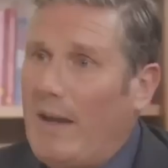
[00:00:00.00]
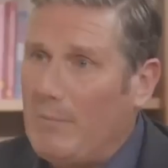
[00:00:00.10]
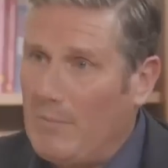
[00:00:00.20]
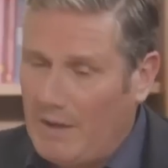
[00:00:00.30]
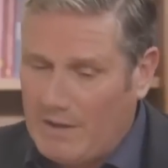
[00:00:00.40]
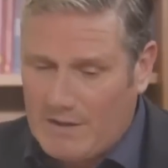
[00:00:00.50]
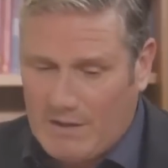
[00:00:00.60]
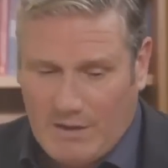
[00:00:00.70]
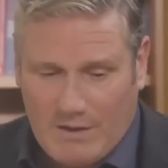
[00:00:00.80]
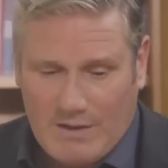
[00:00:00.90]
Well, that means
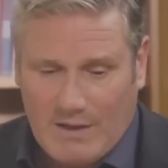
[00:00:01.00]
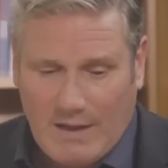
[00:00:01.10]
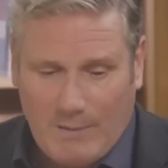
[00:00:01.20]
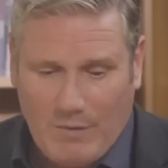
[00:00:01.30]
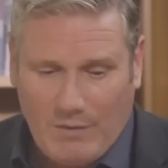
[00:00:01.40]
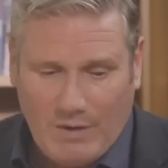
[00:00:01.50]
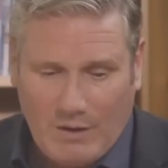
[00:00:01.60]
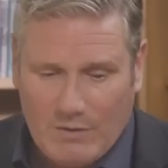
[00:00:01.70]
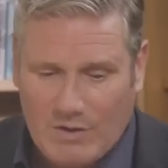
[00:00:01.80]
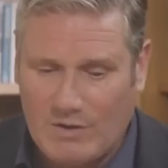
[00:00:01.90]
that um,
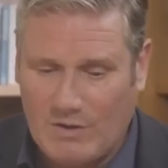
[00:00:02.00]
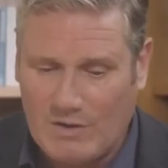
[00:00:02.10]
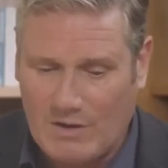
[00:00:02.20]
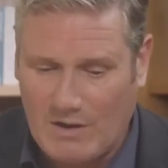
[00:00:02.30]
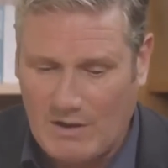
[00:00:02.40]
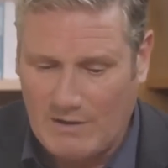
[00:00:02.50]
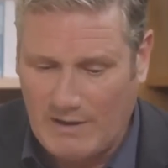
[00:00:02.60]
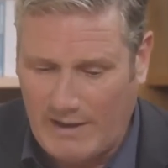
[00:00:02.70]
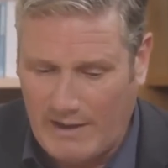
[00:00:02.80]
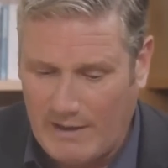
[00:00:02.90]
those that earn
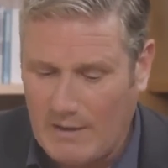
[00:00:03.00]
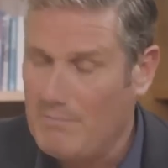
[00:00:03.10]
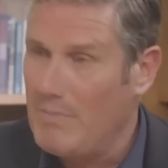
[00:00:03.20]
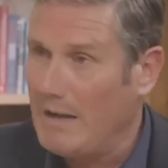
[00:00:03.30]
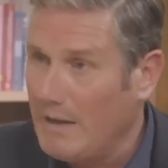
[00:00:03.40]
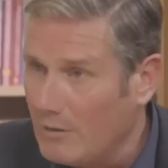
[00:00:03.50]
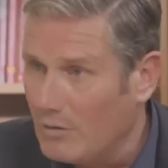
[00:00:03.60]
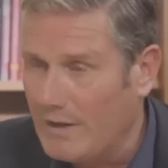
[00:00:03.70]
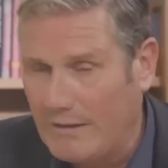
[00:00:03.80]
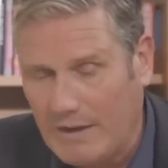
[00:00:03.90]
their money
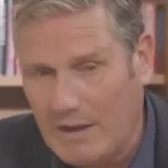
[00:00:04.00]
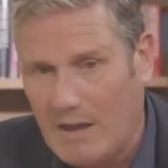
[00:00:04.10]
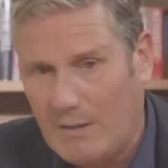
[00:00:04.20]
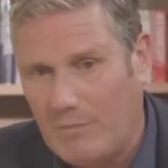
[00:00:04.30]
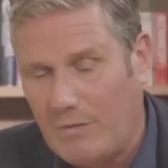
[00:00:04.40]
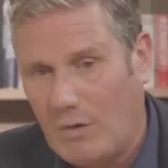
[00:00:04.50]
or their income